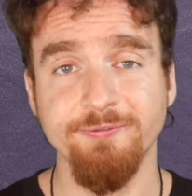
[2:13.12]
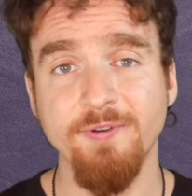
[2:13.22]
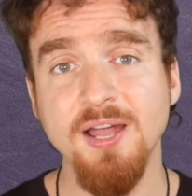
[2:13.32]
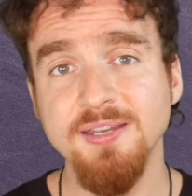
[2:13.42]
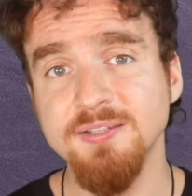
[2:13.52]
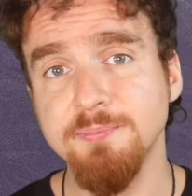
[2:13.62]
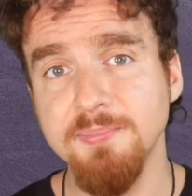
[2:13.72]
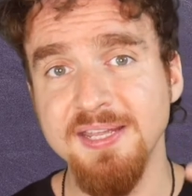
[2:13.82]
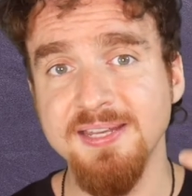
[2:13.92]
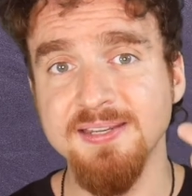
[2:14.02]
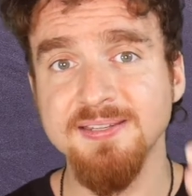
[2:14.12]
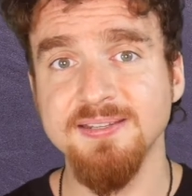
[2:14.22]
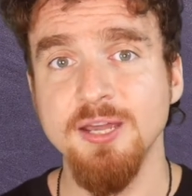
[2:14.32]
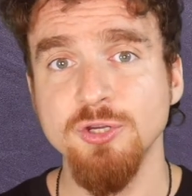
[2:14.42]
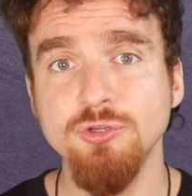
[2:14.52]
Fund
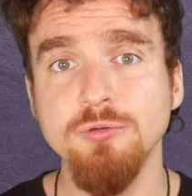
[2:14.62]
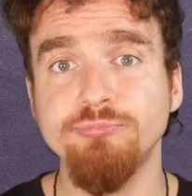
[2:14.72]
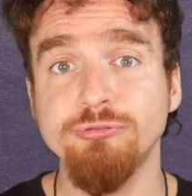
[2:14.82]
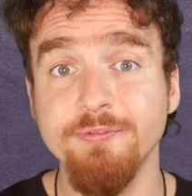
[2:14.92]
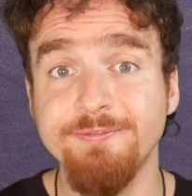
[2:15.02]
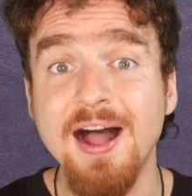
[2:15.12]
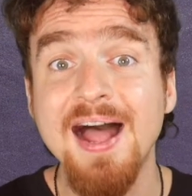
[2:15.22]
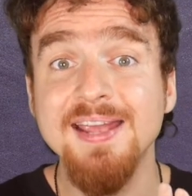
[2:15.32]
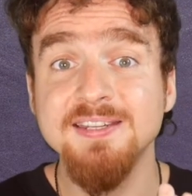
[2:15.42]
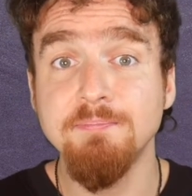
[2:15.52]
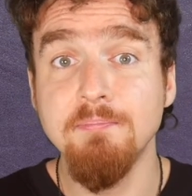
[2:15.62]
means to provide